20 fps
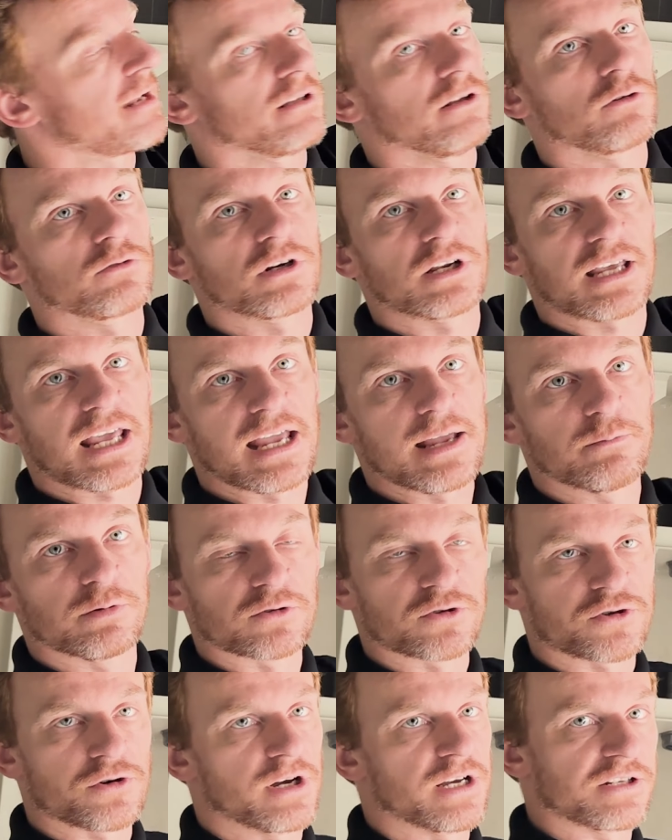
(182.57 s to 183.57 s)
along the cable
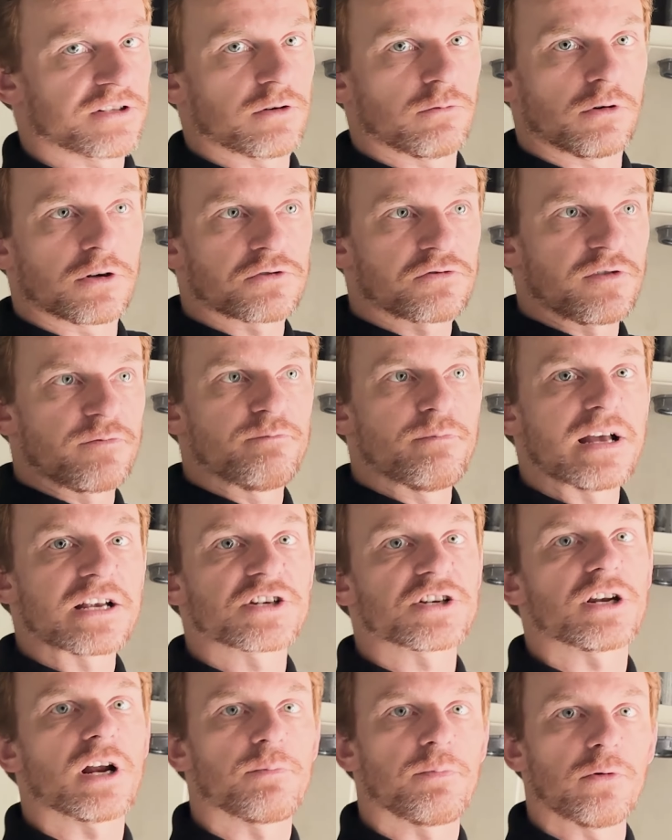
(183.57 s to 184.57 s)
tray. So once we've
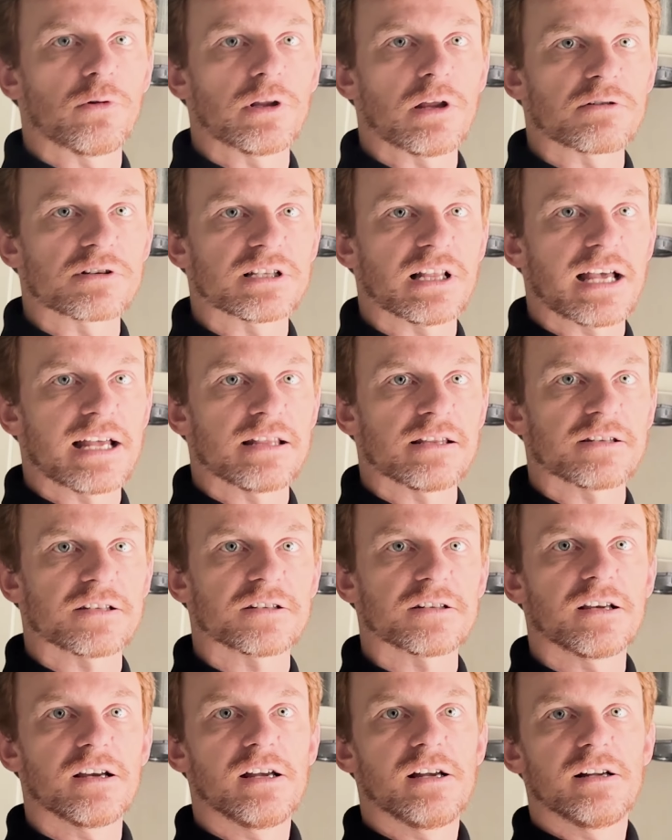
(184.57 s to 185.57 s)
measured up all those
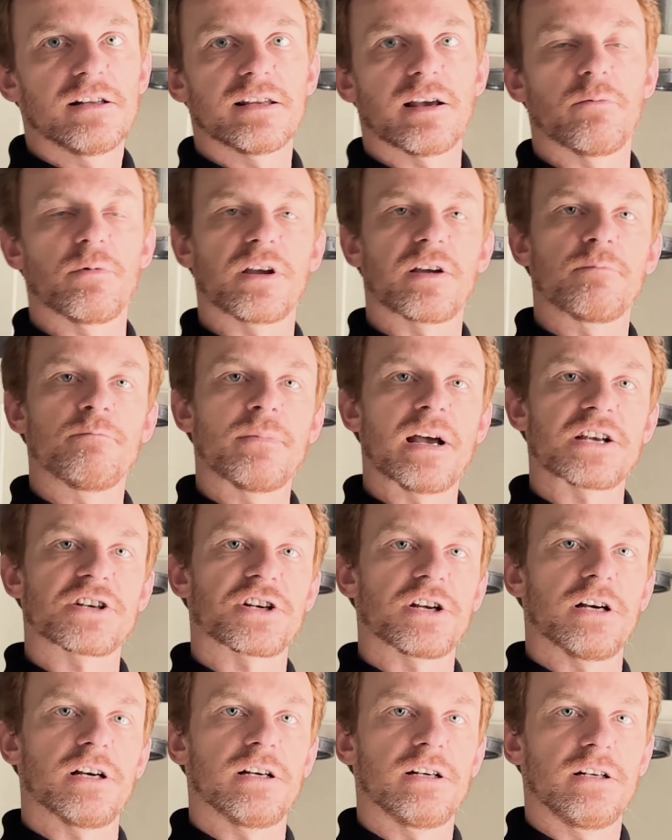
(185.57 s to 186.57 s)
lengths, then we can
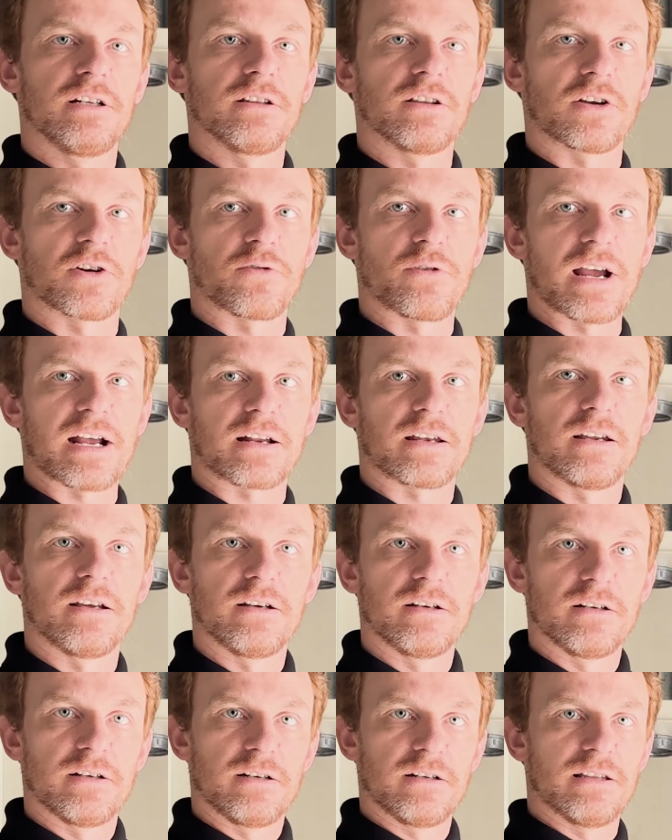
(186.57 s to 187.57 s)
measure the correct
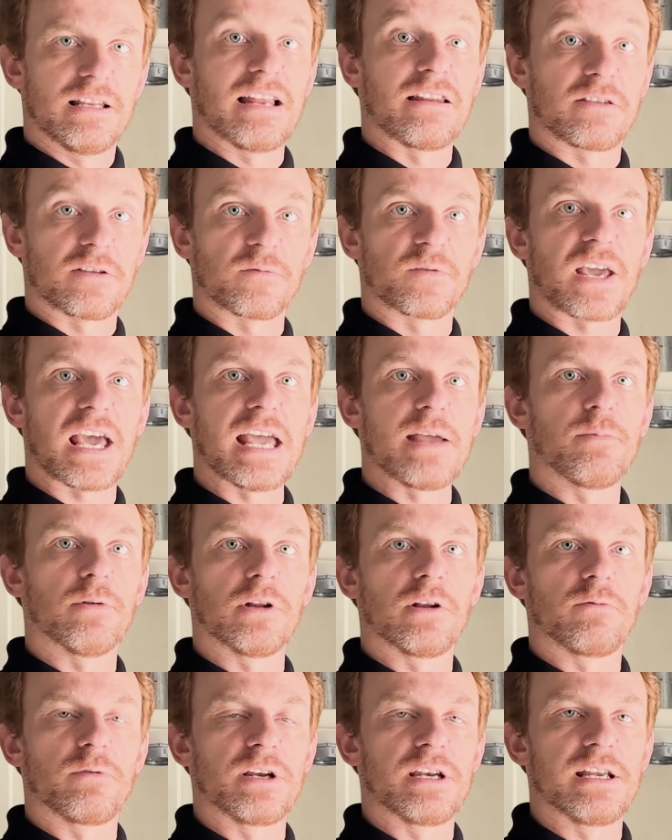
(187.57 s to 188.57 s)
length of cable
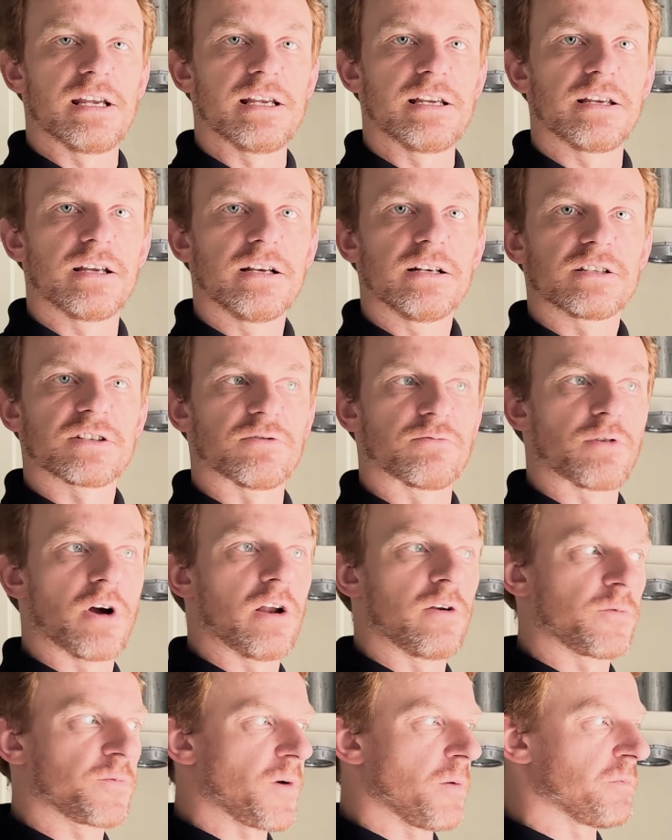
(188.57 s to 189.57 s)
that we need to
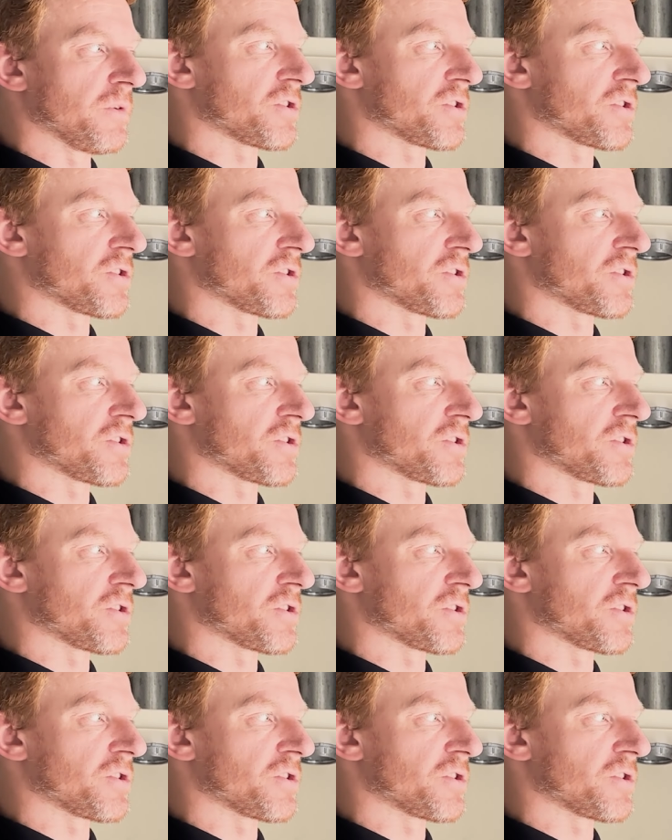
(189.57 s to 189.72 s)
run from the